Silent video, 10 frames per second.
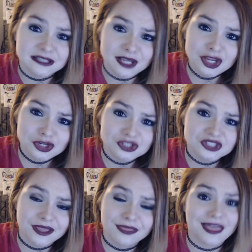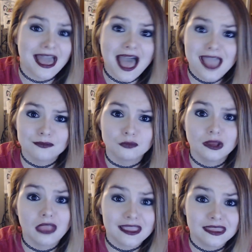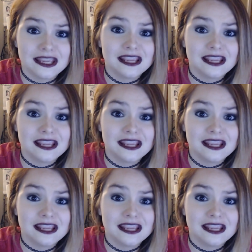and I understand that I am more likely